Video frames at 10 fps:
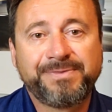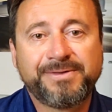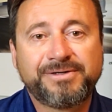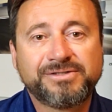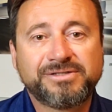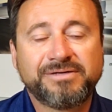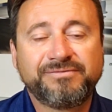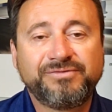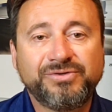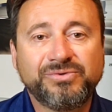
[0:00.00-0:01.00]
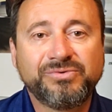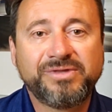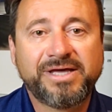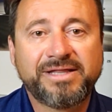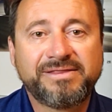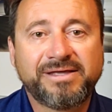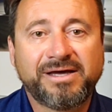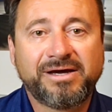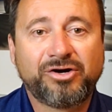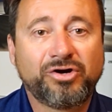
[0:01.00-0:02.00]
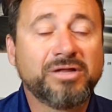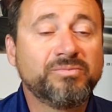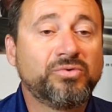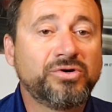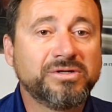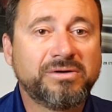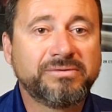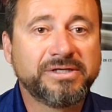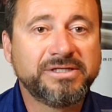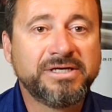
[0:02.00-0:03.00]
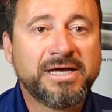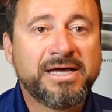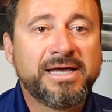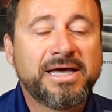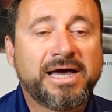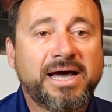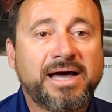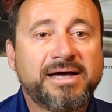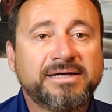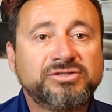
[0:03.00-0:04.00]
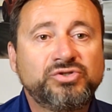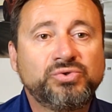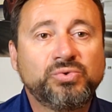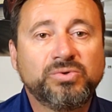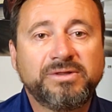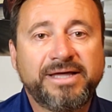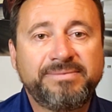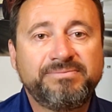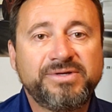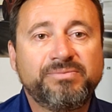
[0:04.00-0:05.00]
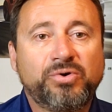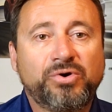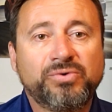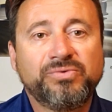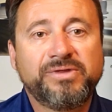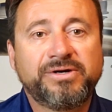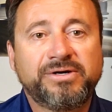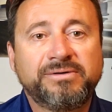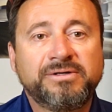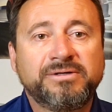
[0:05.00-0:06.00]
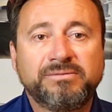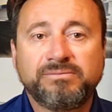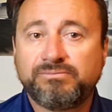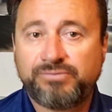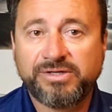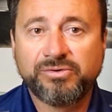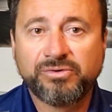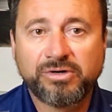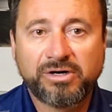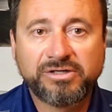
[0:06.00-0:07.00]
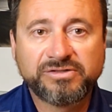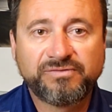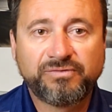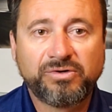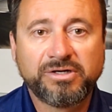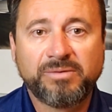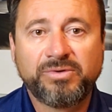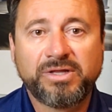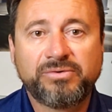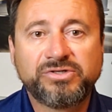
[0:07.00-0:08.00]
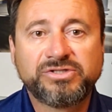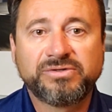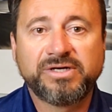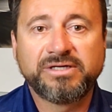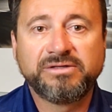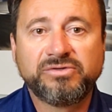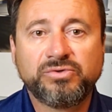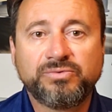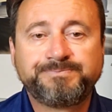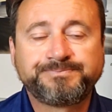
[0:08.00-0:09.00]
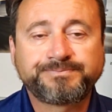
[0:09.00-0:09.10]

there's a few that are on board already to let me borrow their brand new cars for a couple hours so I can do,